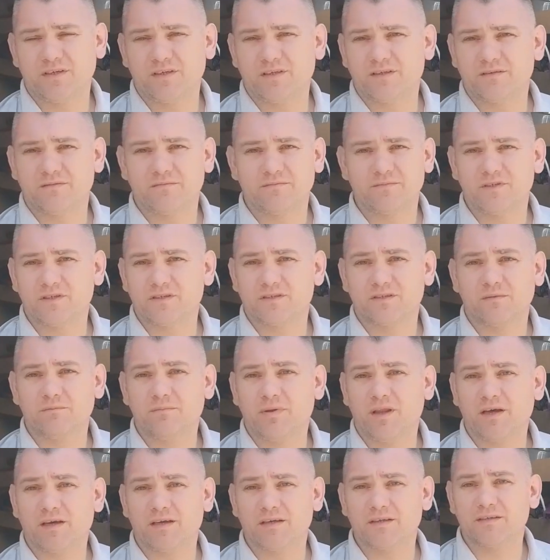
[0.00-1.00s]
it, just
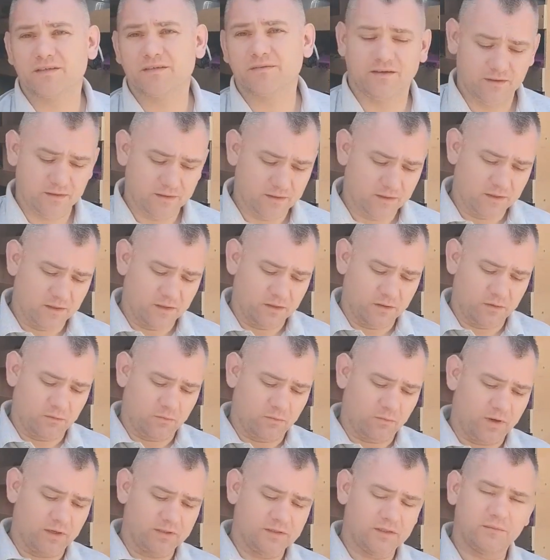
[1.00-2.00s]
unplug it,
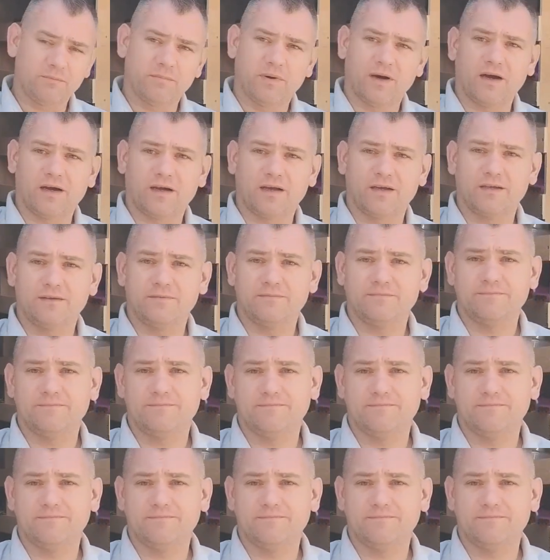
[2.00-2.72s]
wind it back.